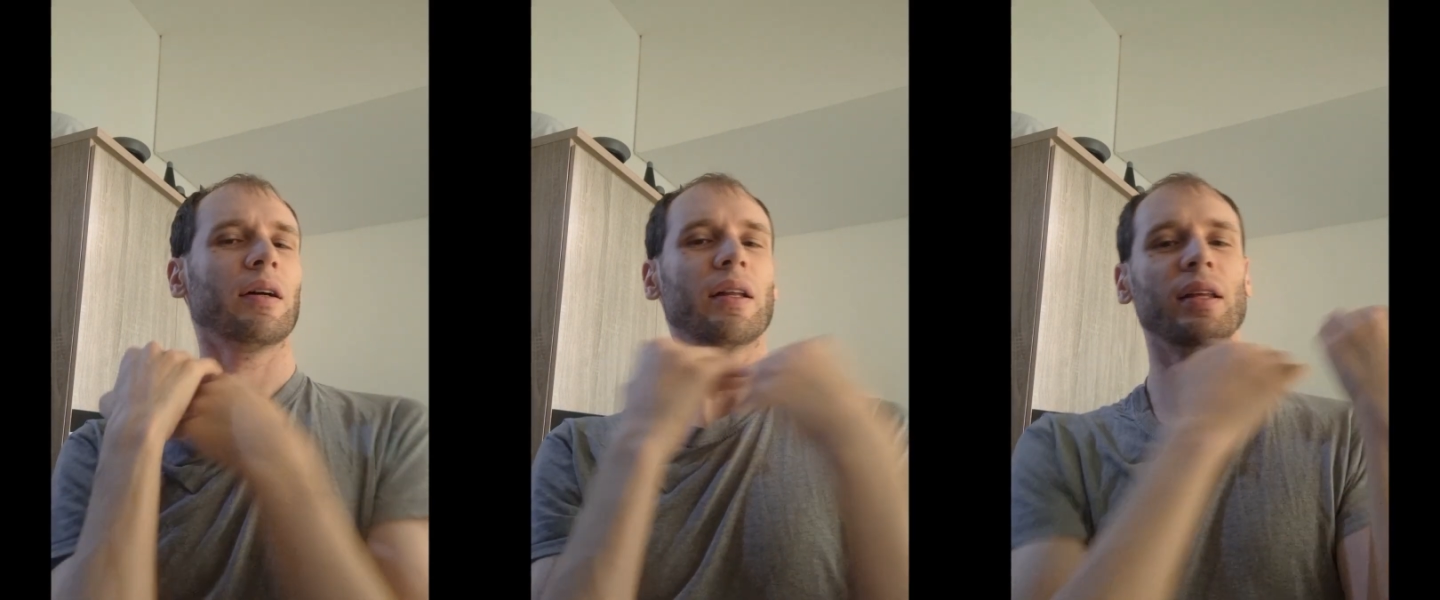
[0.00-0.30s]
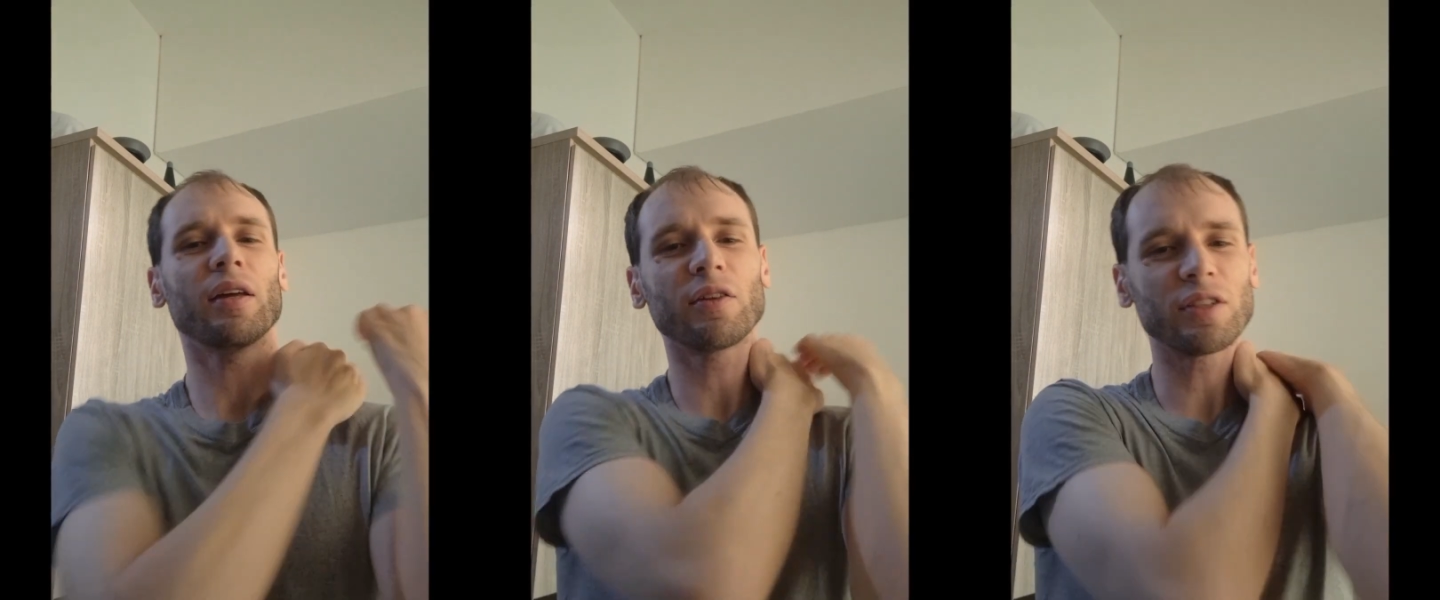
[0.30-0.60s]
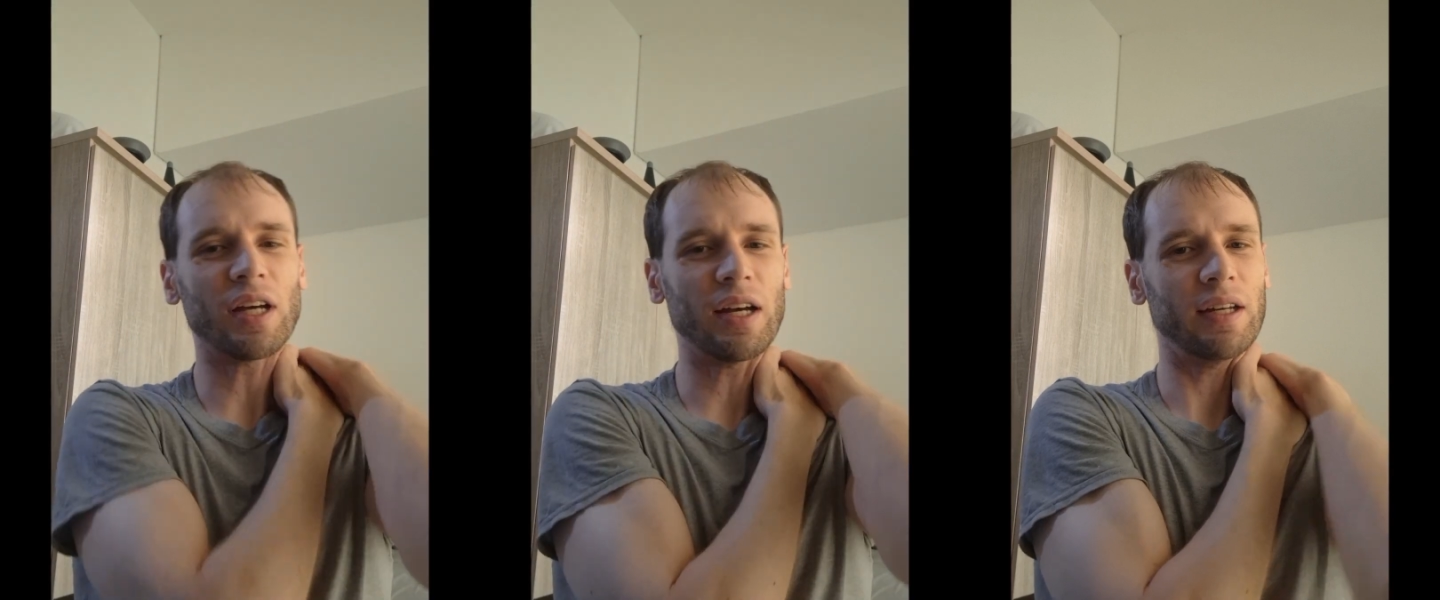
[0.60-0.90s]
and the other
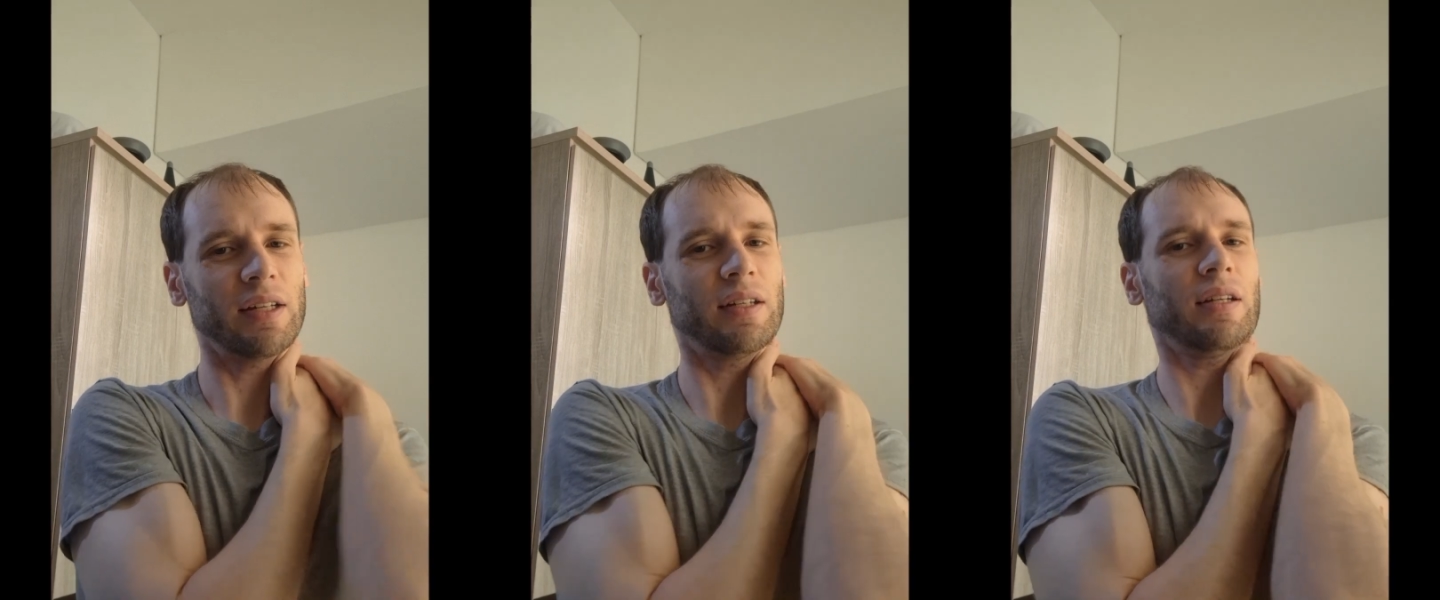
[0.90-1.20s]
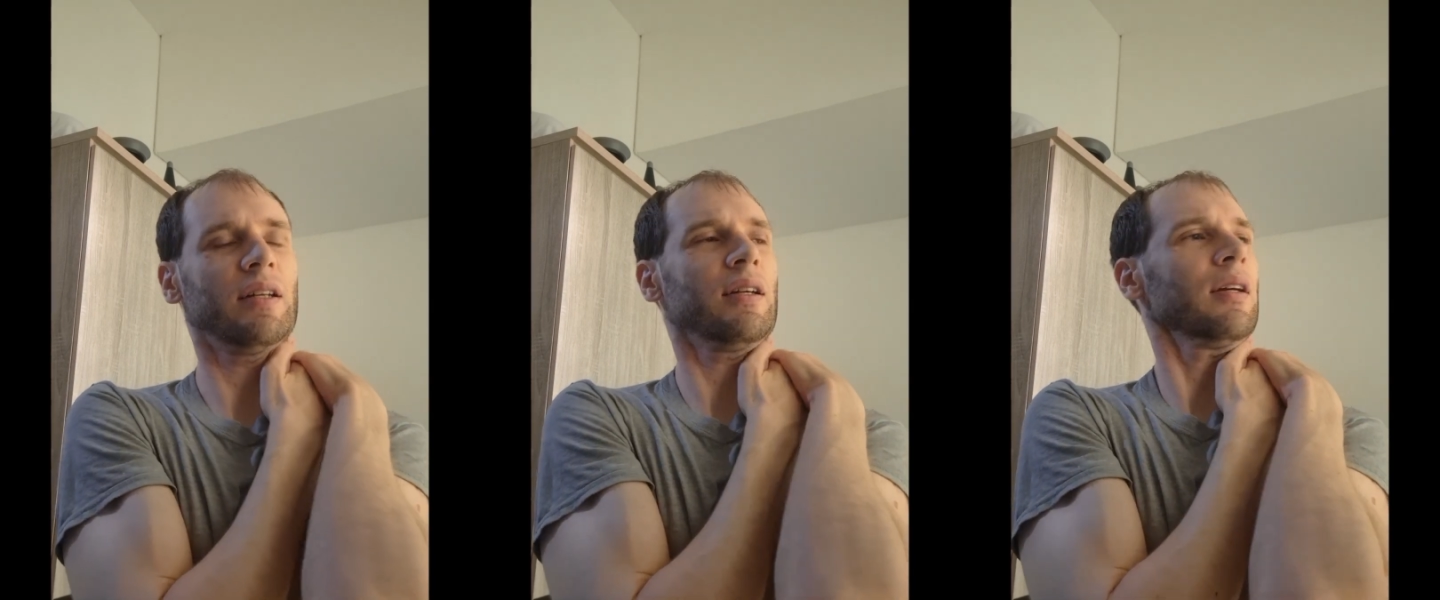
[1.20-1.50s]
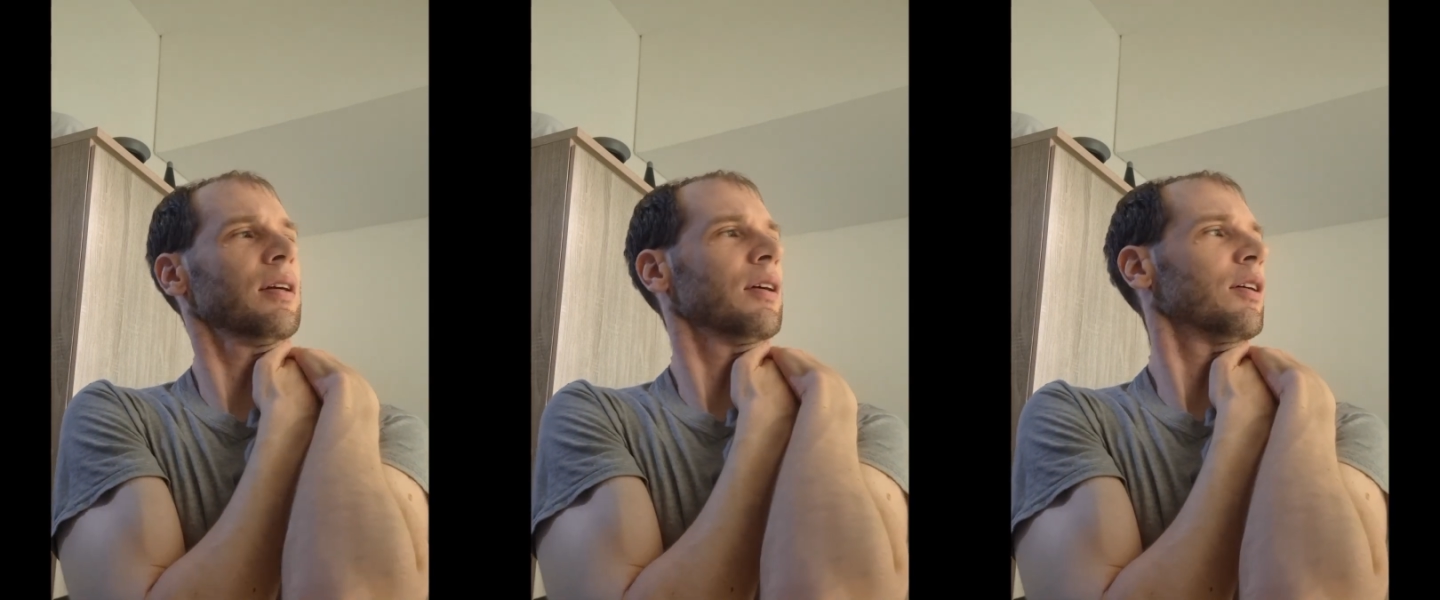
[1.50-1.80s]
side,
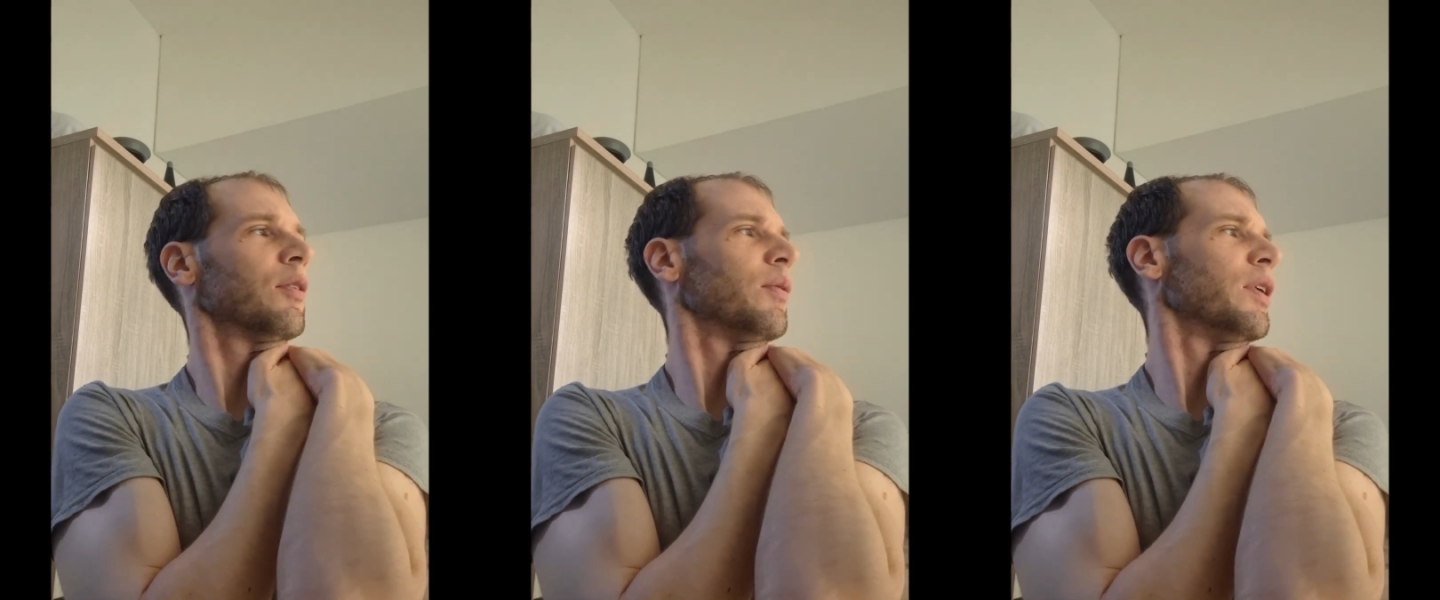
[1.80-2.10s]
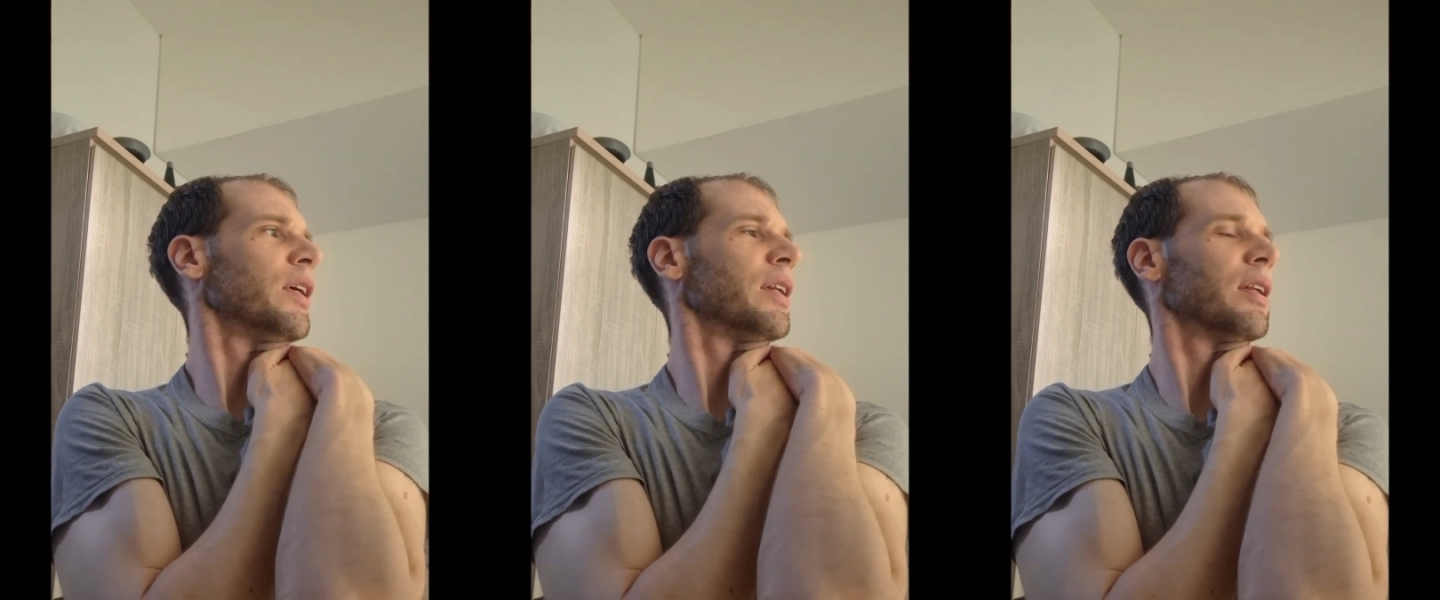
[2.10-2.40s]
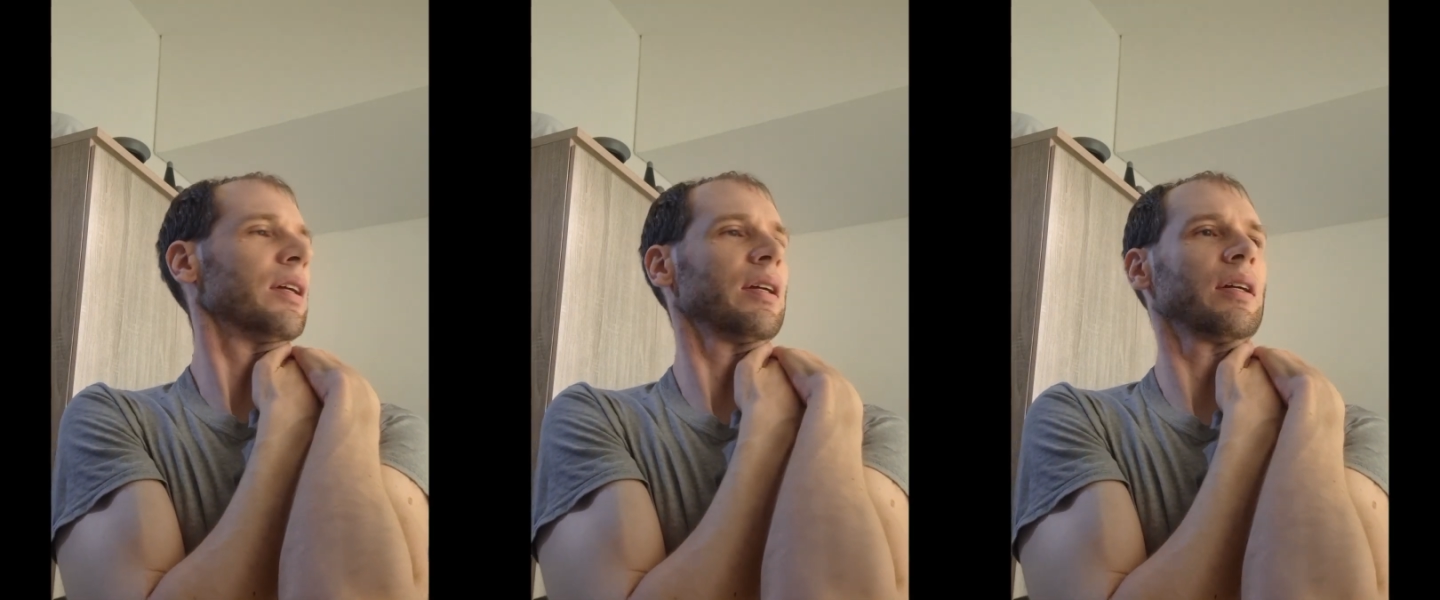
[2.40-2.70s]
1,